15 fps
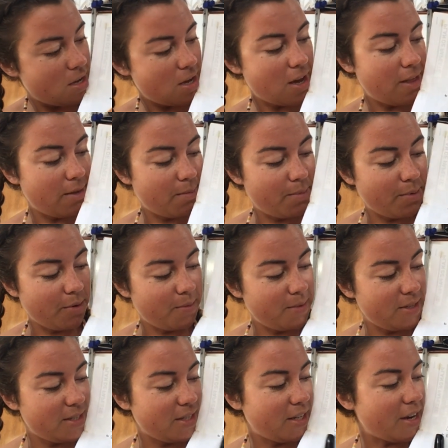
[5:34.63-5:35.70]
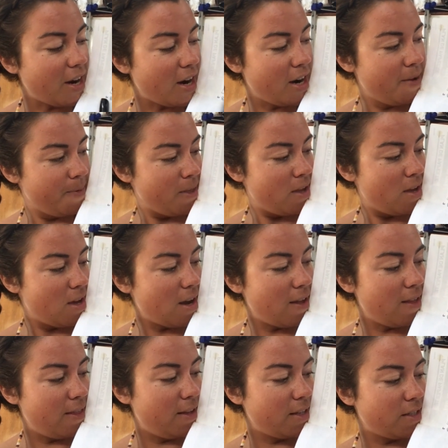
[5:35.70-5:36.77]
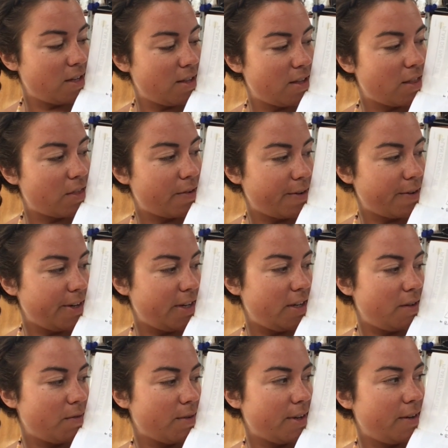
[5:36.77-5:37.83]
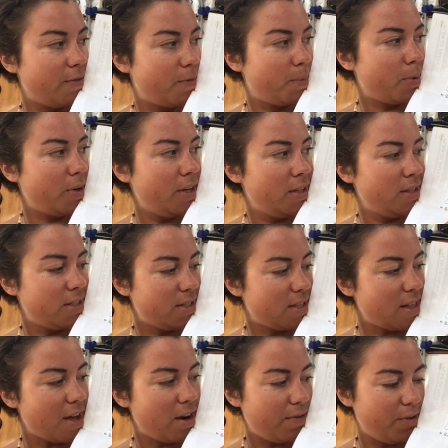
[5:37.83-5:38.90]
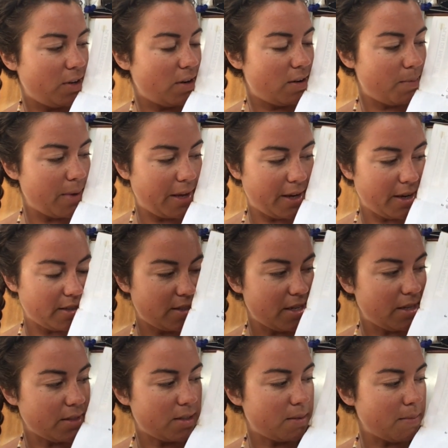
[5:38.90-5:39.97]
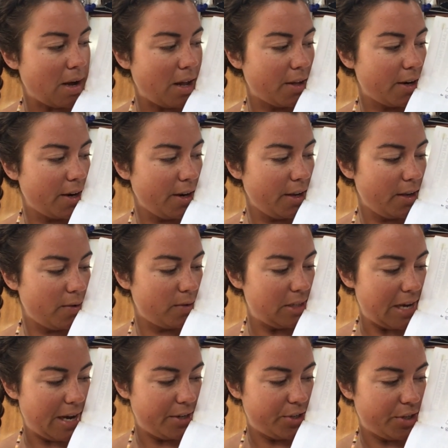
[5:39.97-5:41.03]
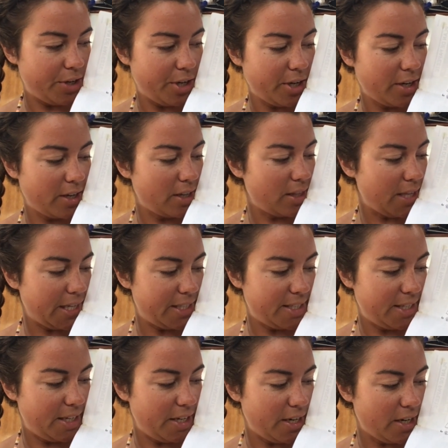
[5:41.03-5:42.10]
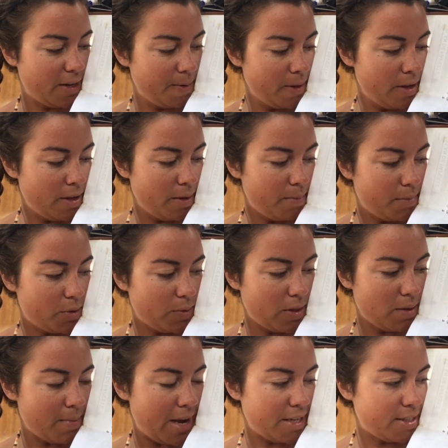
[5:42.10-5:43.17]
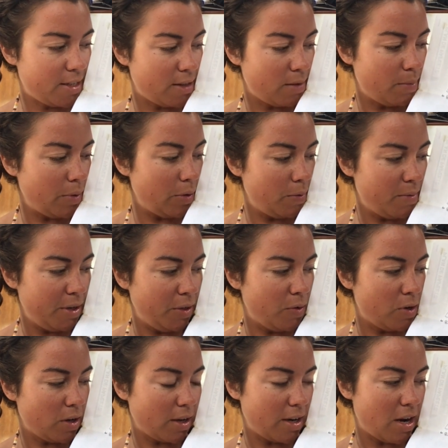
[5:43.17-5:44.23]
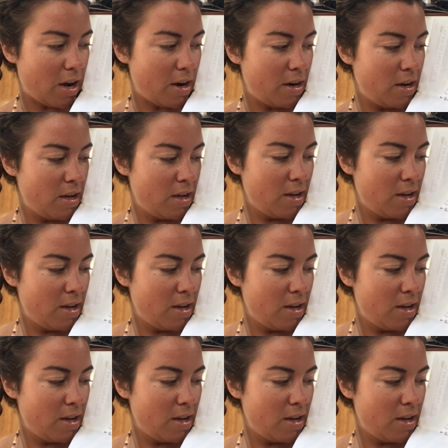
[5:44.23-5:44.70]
And the boom is here. And then these are the three reef points, so that if you need to make your sail smaller, you attach a hook that's here between the mast and the boom, and you hook it on,